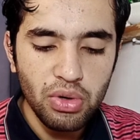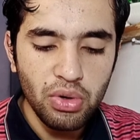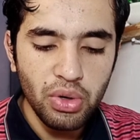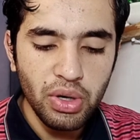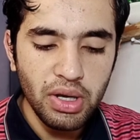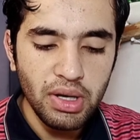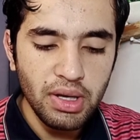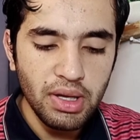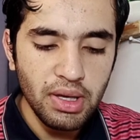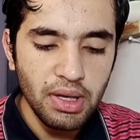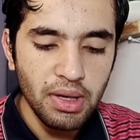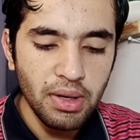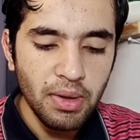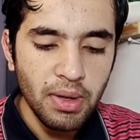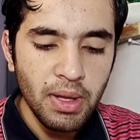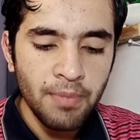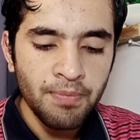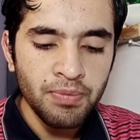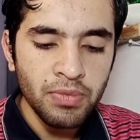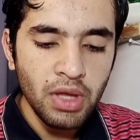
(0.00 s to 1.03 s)
look at here,
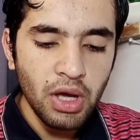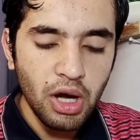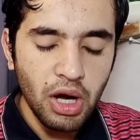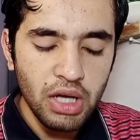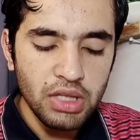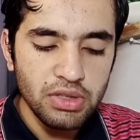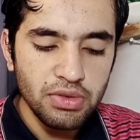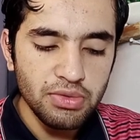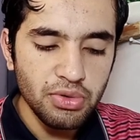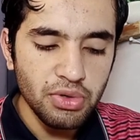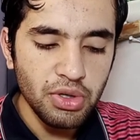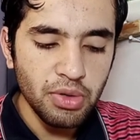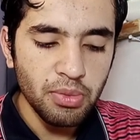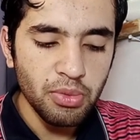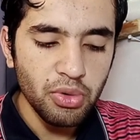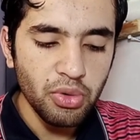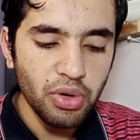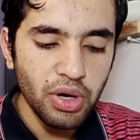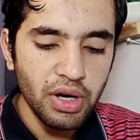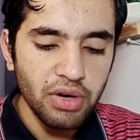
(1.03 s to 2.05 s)
ions of sodium
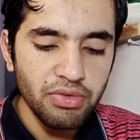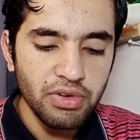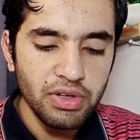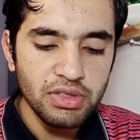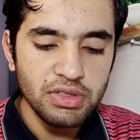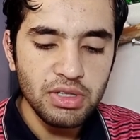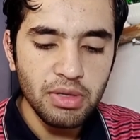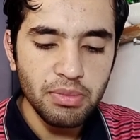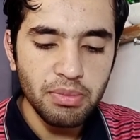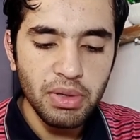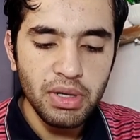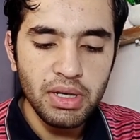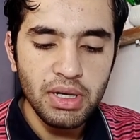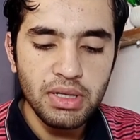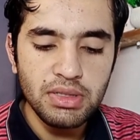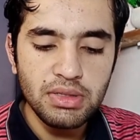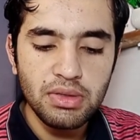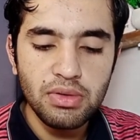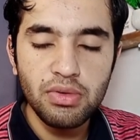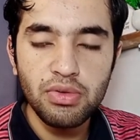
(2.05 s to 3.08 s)
chloride. For example,
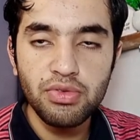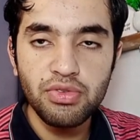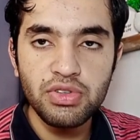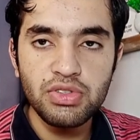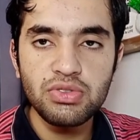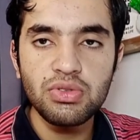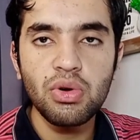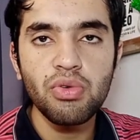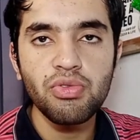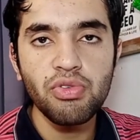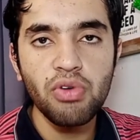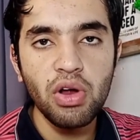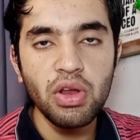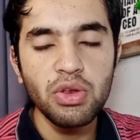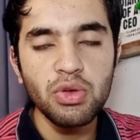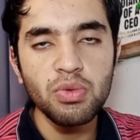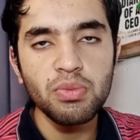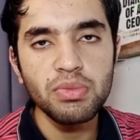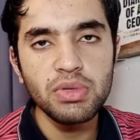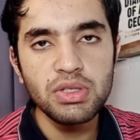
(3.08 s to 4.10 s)
let's first of all
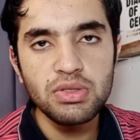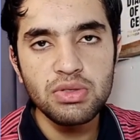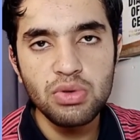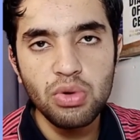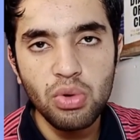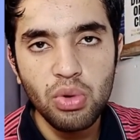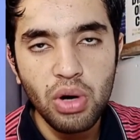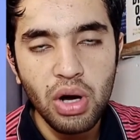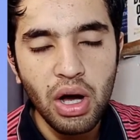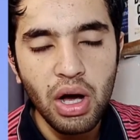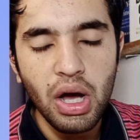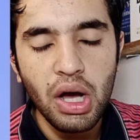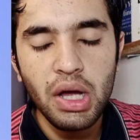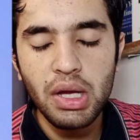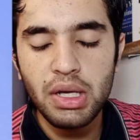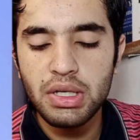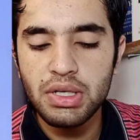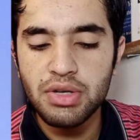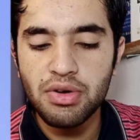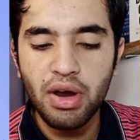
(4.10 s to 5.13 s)
you must know,
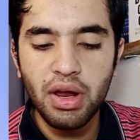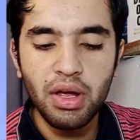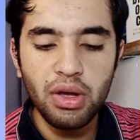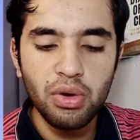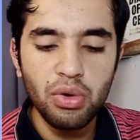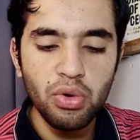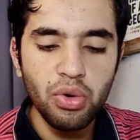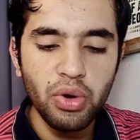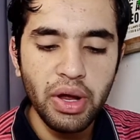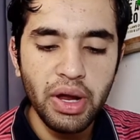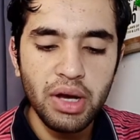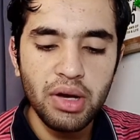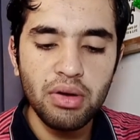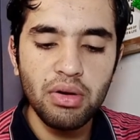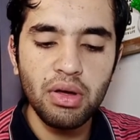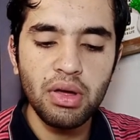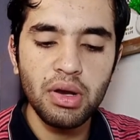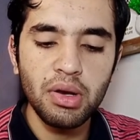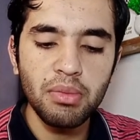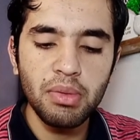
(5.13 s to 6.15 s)
go
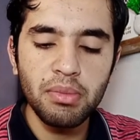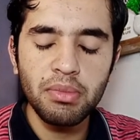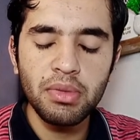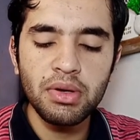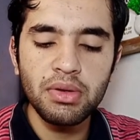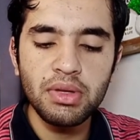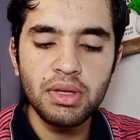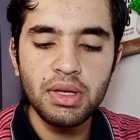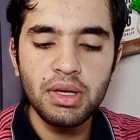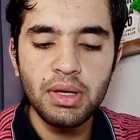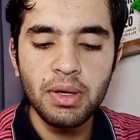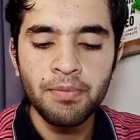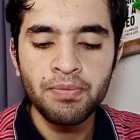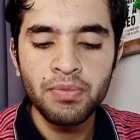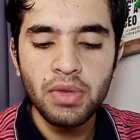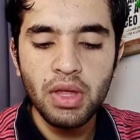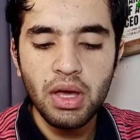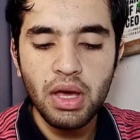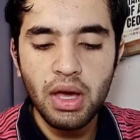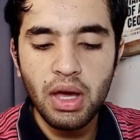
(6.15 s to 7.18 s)
and remember the
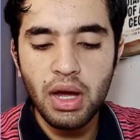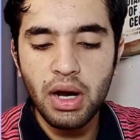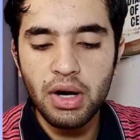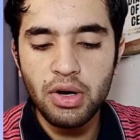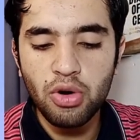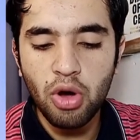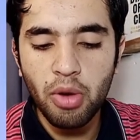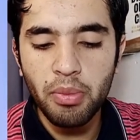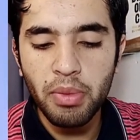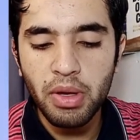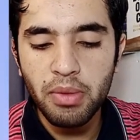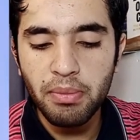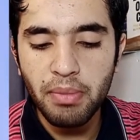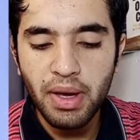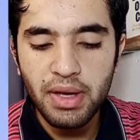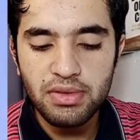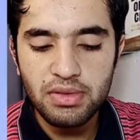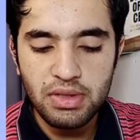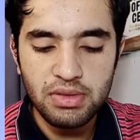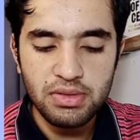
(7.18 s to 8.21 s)
atomic
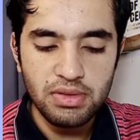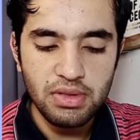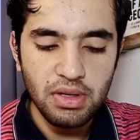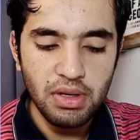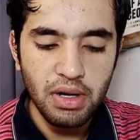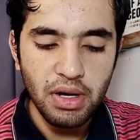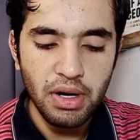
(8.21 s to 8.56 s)
masses